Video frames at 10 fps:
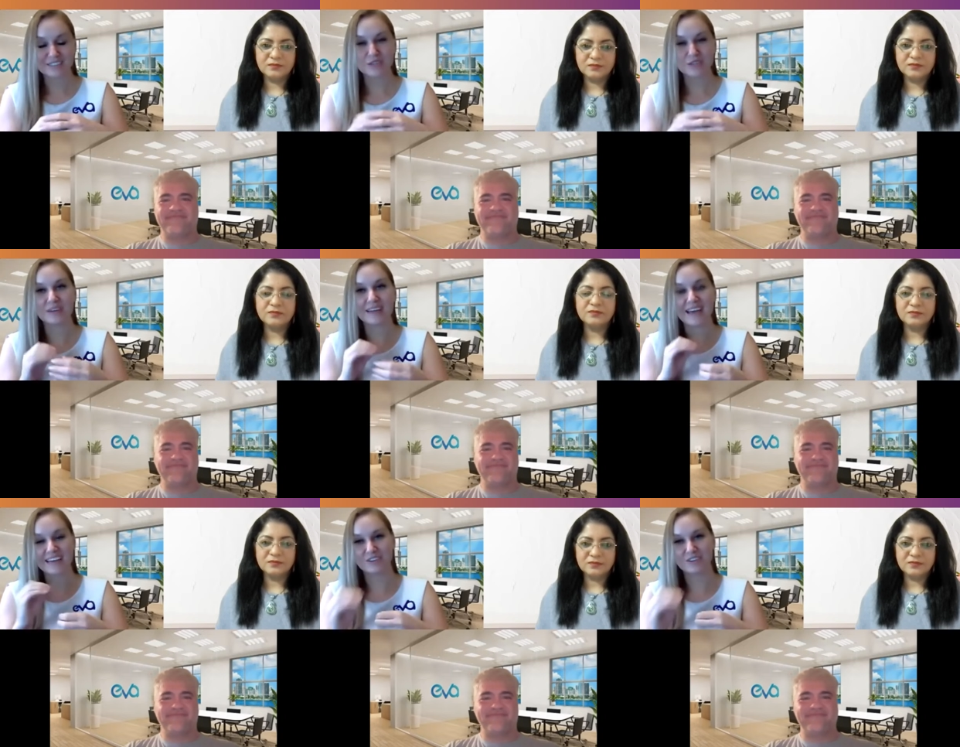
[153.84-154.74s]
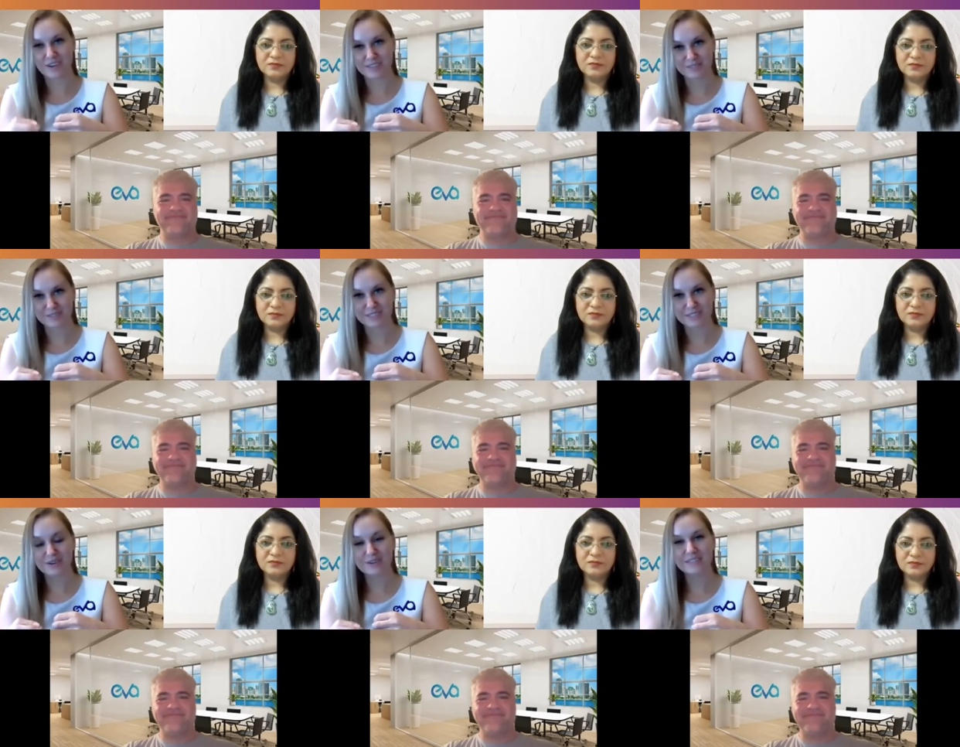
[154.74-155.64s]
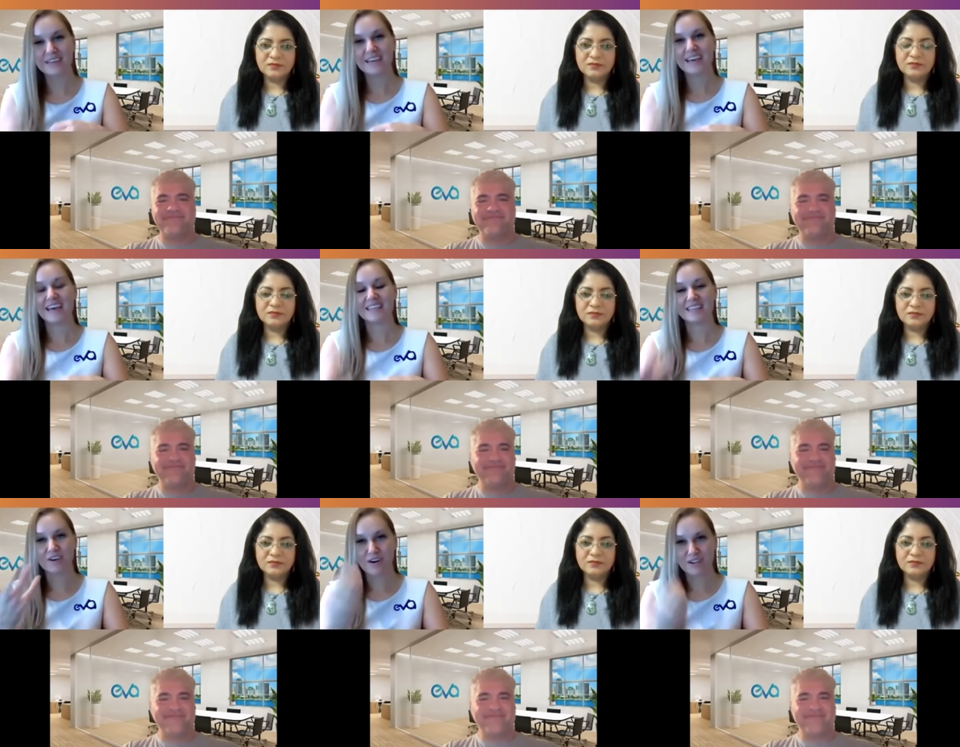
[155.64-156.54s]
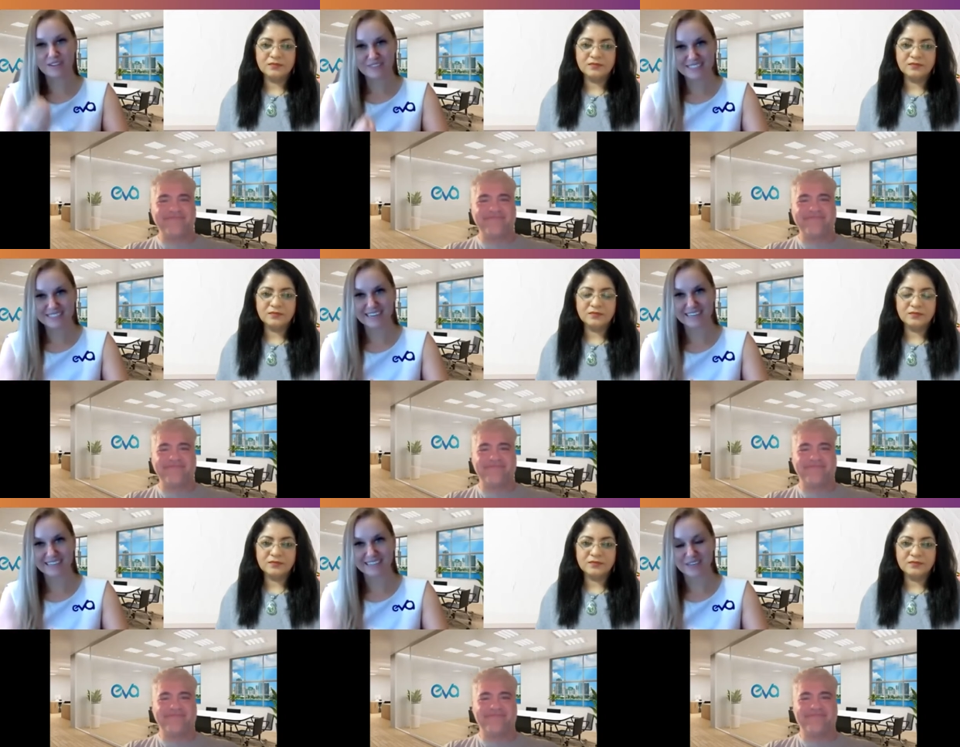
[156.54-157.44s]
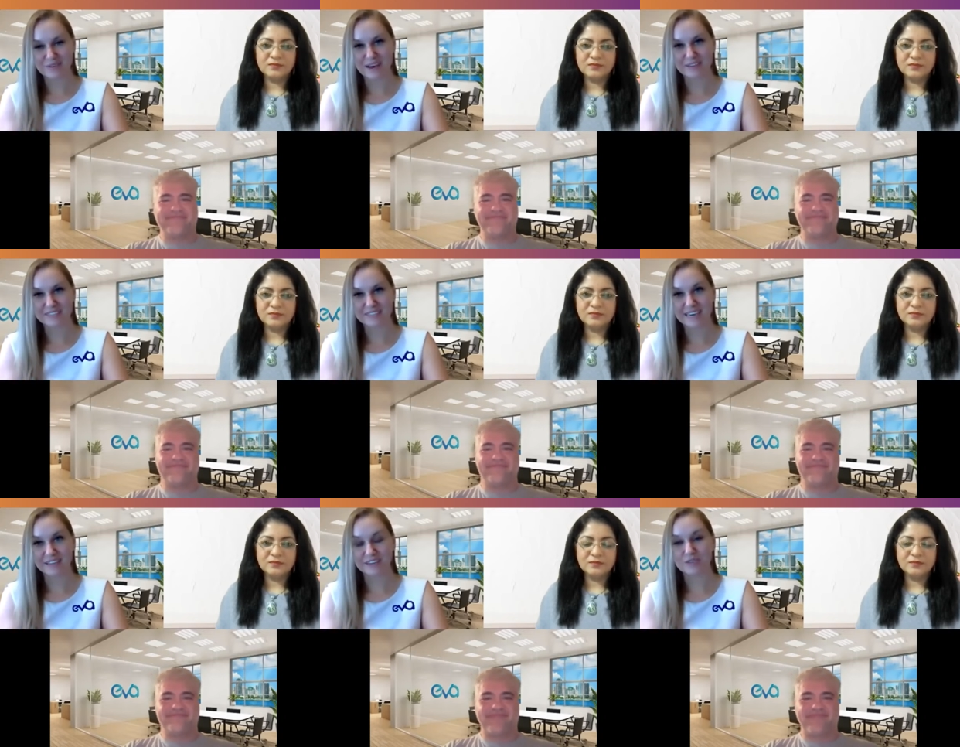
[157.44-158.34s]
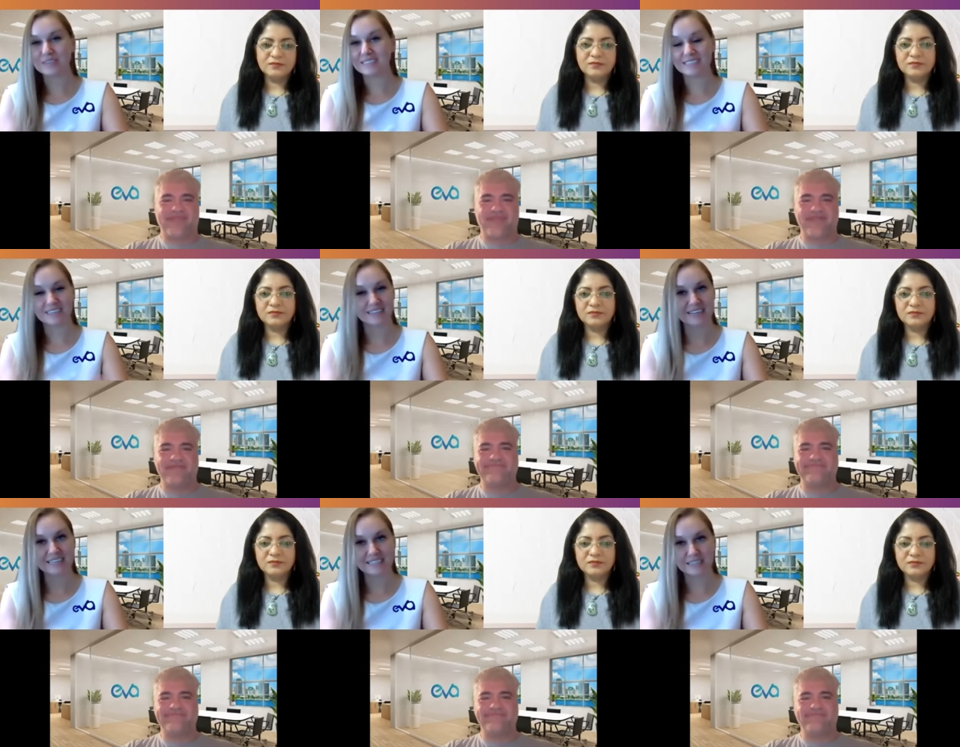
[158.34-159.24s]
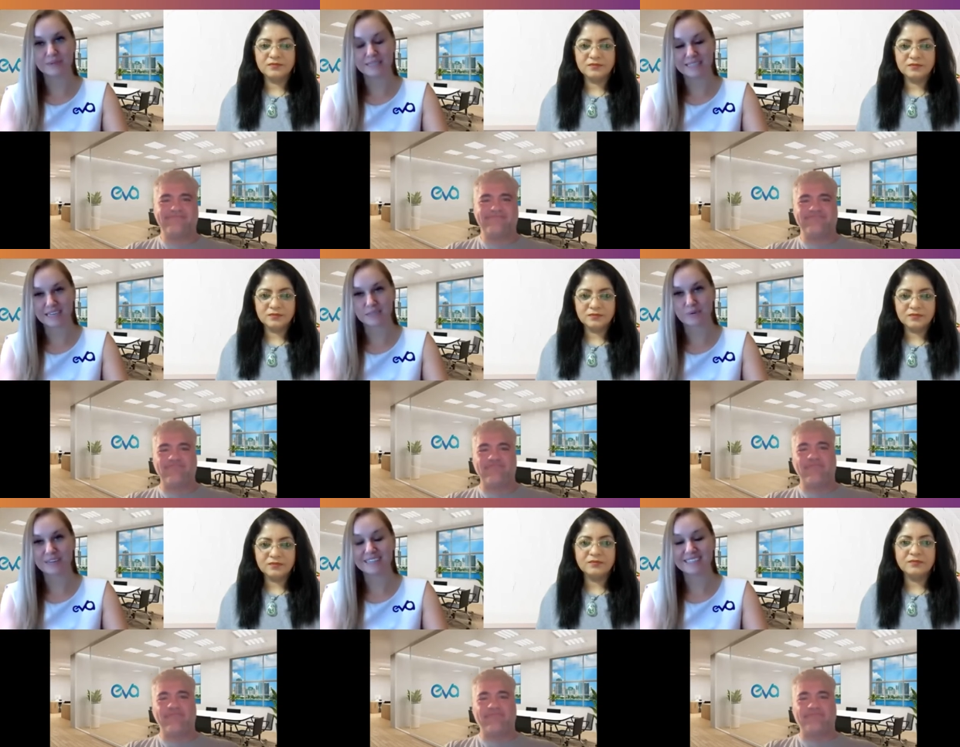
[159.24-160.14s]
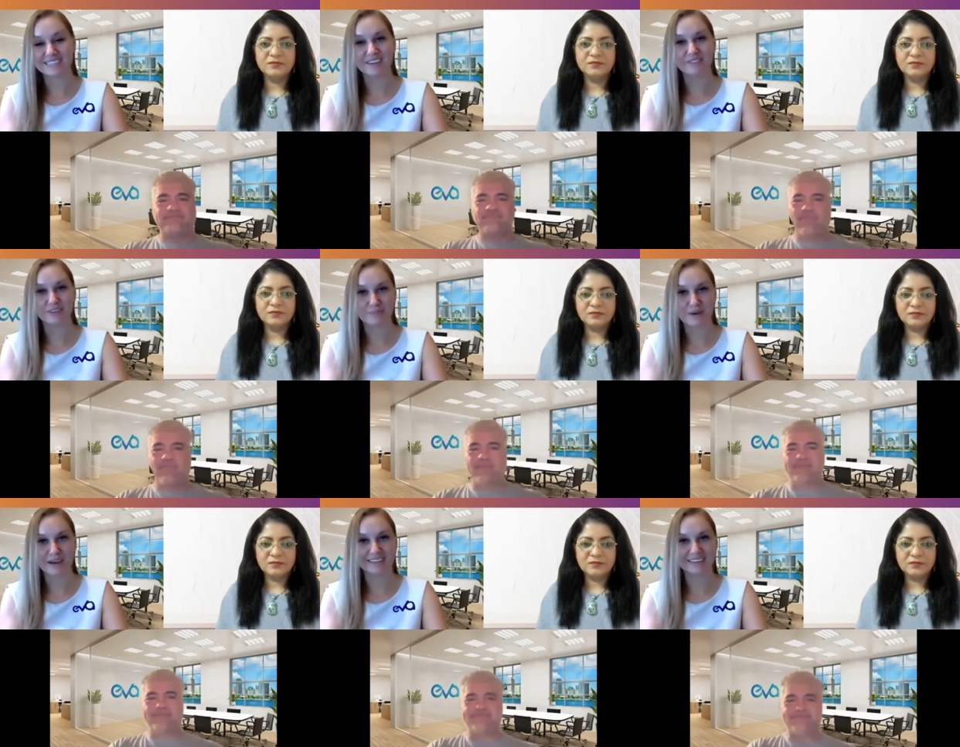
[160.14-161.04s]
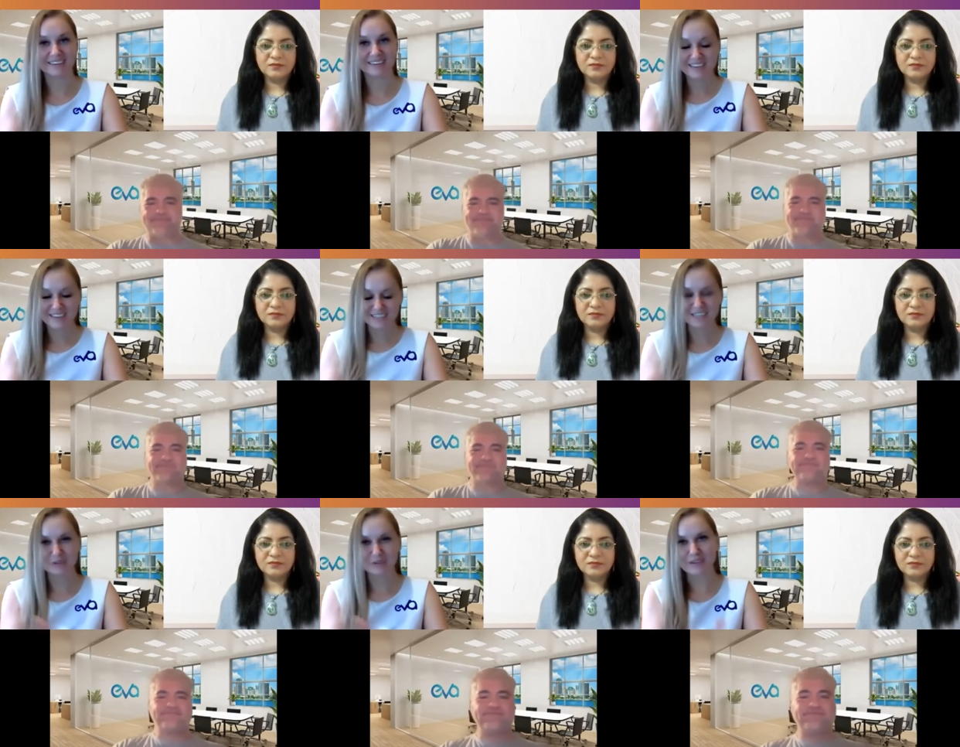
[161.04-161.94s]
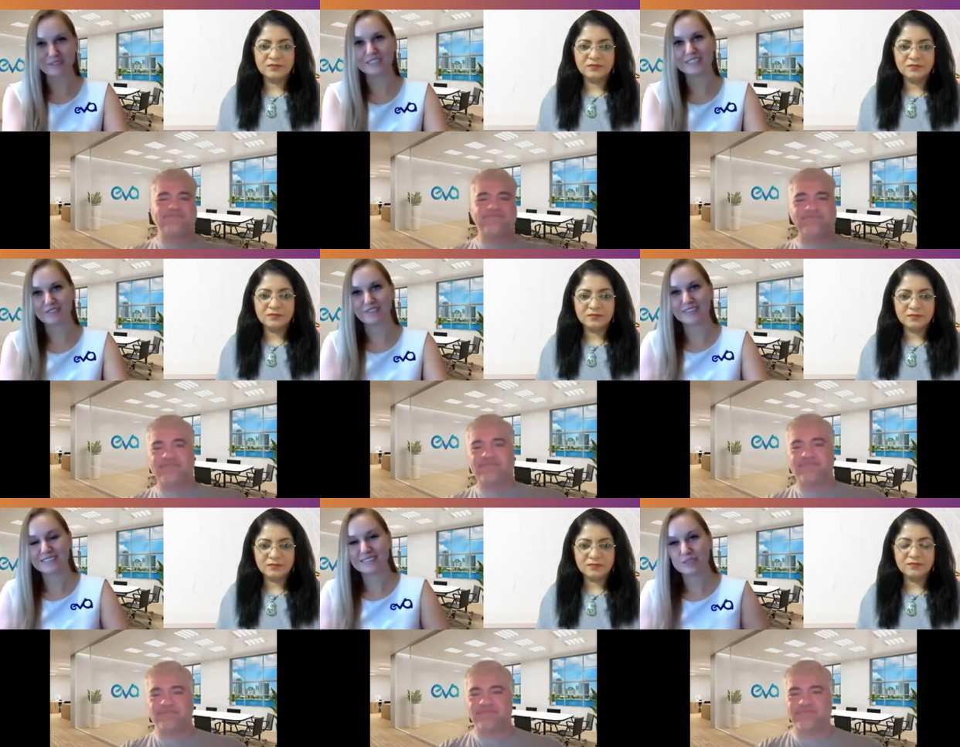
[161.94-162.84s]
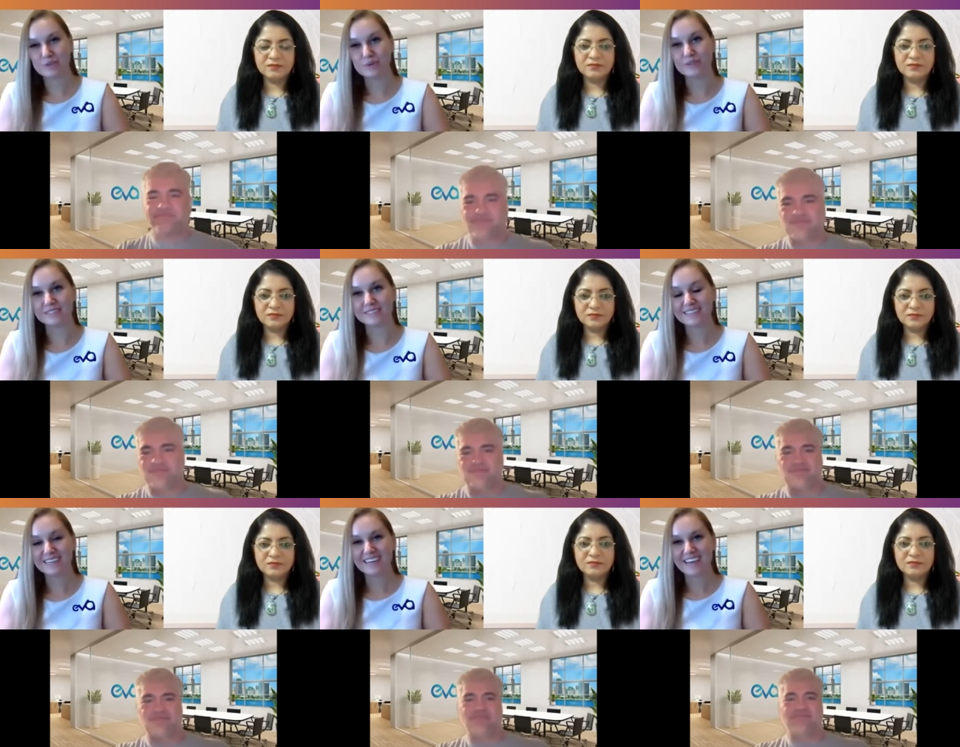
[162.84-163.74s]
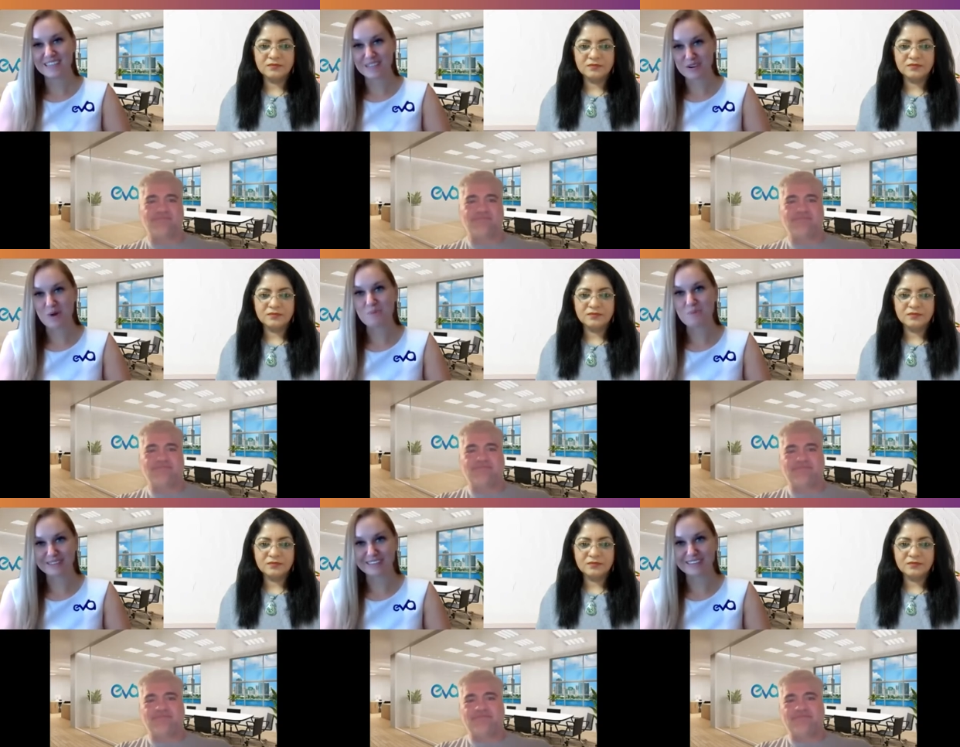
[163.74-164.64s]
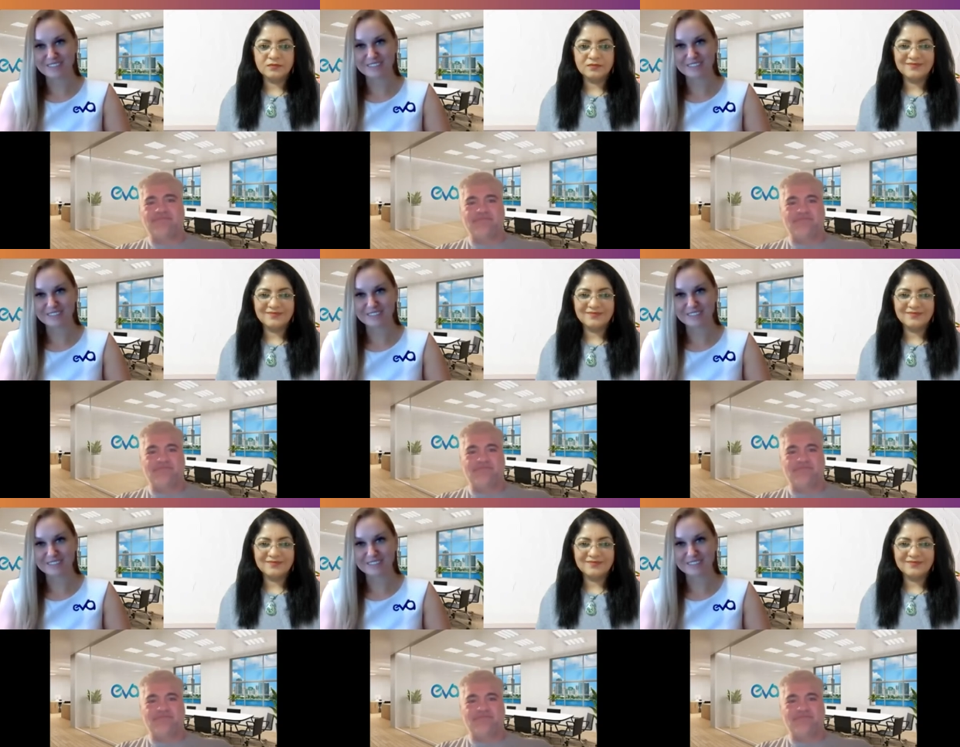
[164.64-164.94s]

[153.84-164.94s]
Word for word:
Speaker 1: So you can add your cost of goods sold, and then all of the data that you have together, you can see in an easy to read dashboard instead of compiling, you know, several different tools and then hoping that you're